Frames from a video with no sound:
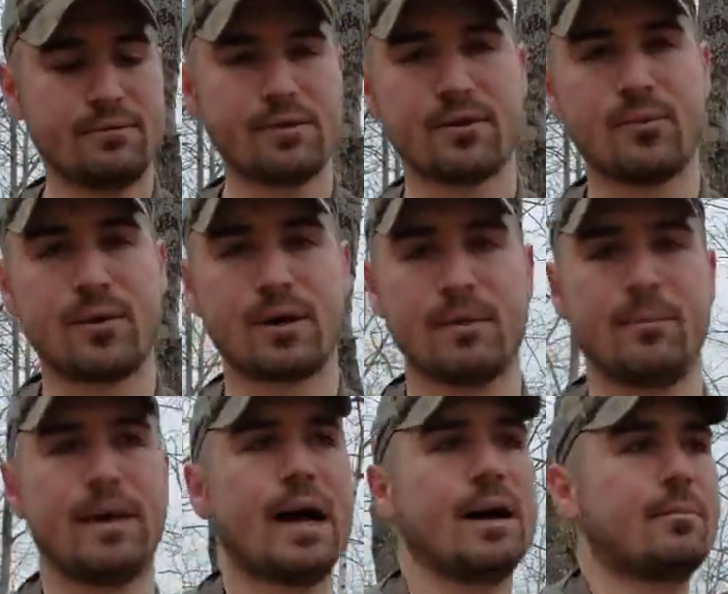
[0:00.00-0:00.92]
if you're wearing a
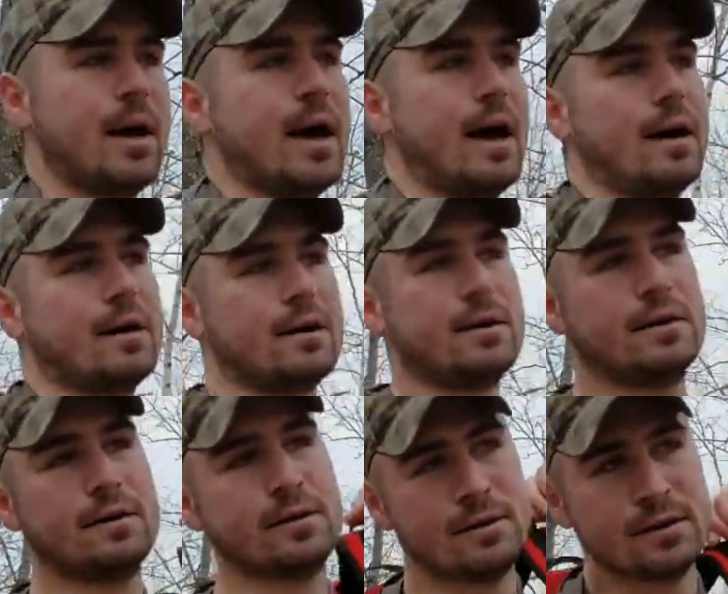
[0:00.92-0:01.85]
backpack,
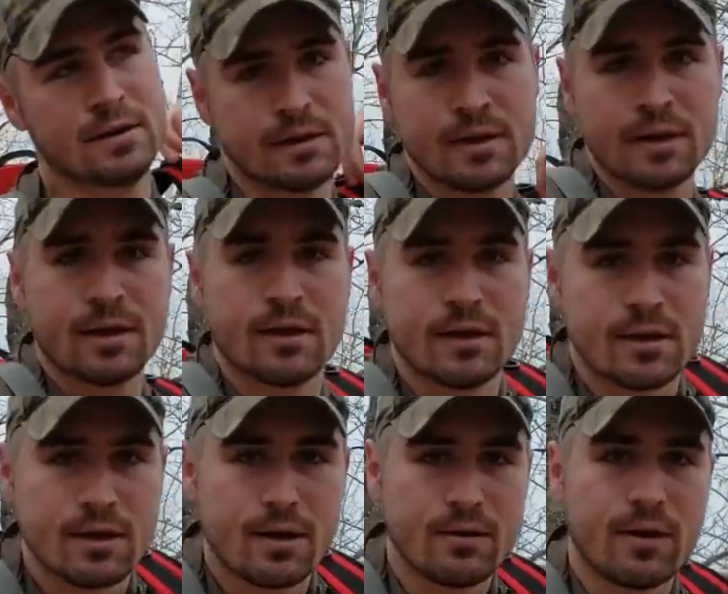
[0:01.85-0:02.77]

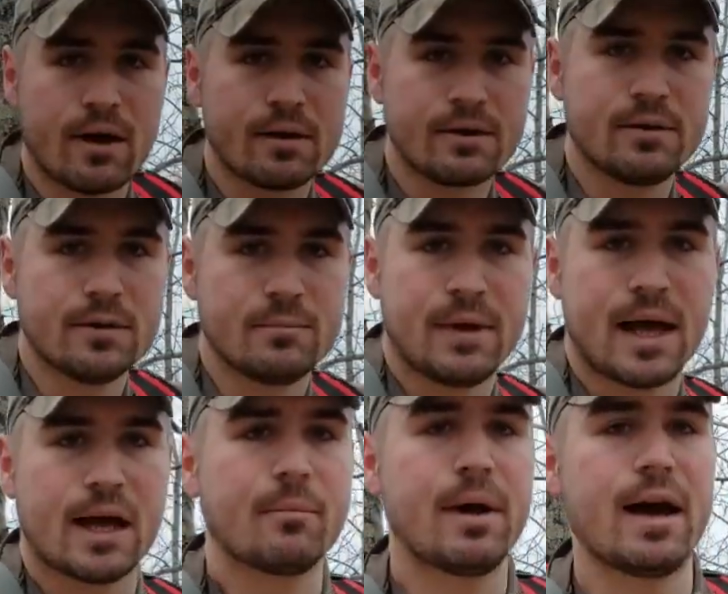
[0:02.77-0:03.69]
a lot of good
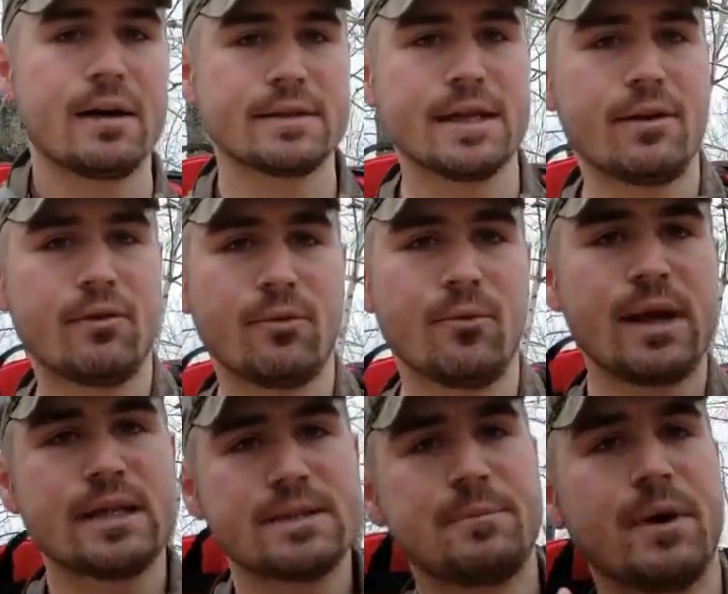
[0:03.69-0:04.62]
backpacks have a
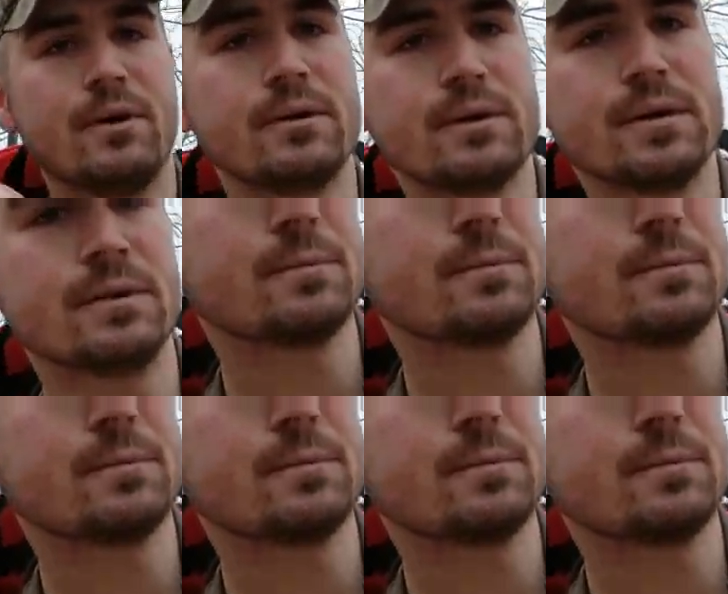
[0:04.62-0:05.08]
waist belt.